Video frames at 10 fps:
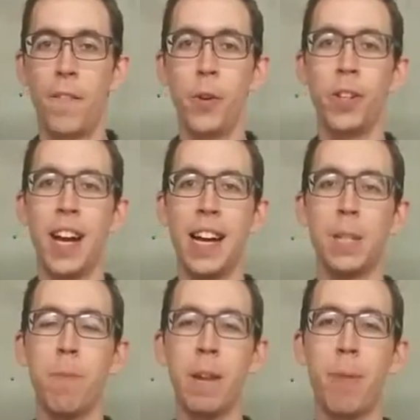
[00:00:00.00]
Food or Die
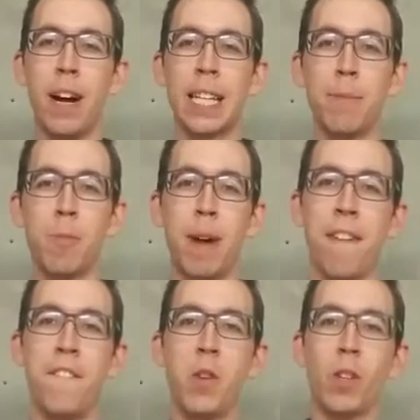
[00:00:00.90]
is made possible
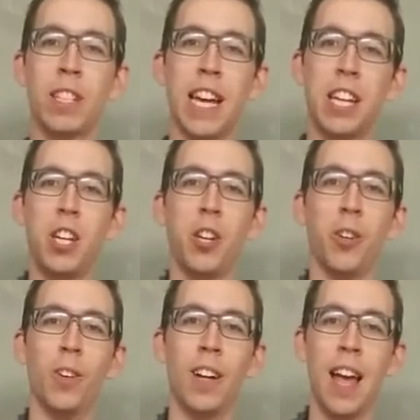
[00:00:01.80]
by viewers like
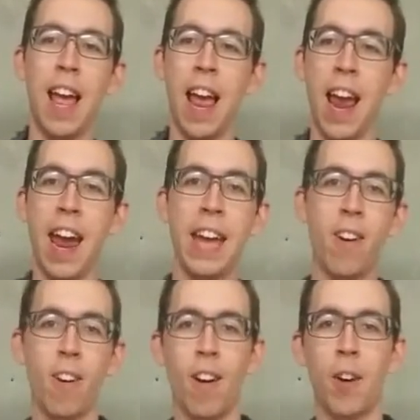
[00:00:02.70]
you
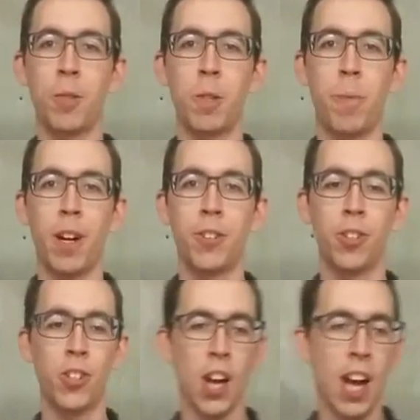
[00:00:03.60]
and our awesome
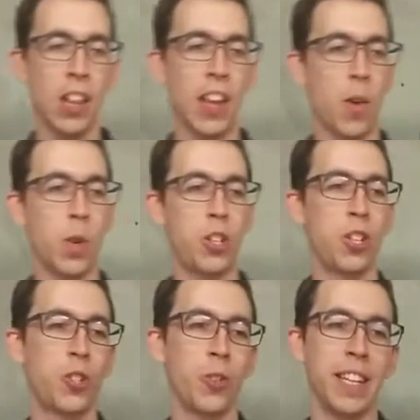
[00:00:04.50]
sponsors like
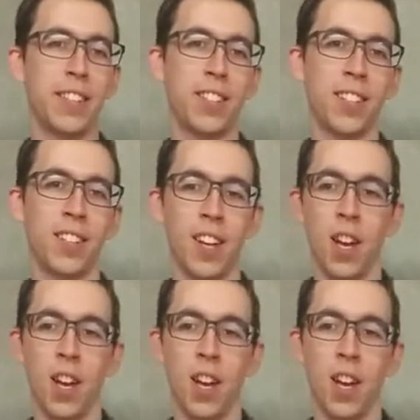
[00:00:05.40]
Wishing Treats.